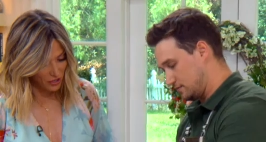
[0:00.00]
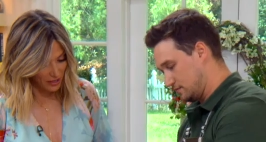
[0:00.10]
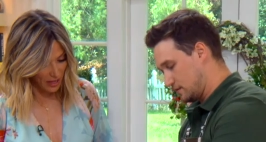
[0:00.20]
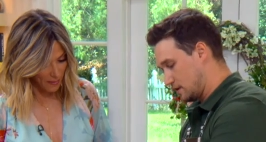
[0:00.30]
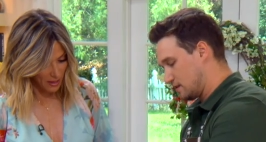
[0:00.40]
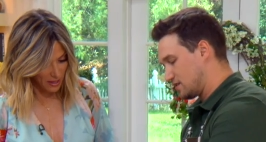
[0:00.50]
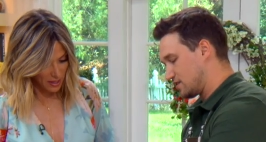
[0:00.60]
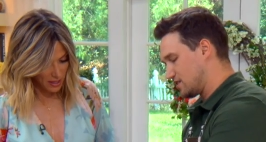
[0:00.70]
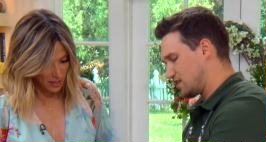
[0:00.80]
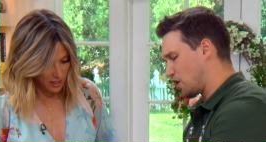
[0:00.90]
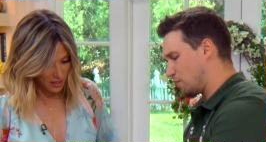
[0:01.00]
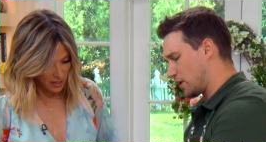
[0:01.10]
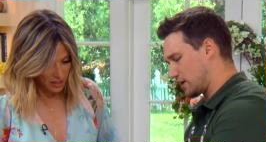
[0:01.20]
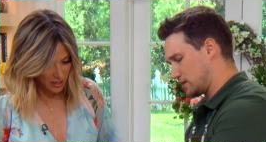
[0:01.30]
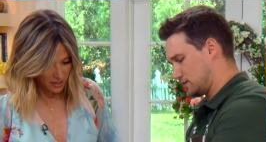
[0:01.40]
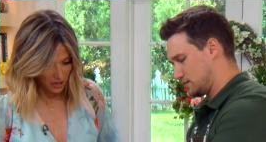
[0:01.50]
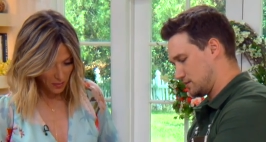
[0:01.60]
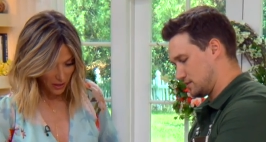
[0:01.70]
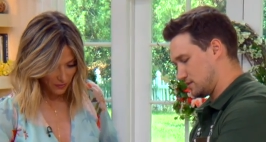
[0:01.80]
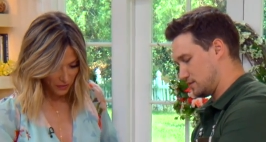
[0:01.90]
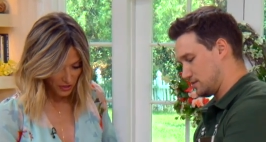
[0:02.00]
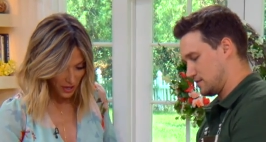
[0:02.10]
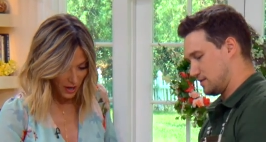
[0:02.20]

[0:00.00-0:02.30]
Speaker 1: or the lemon? Go butter. Go butter first.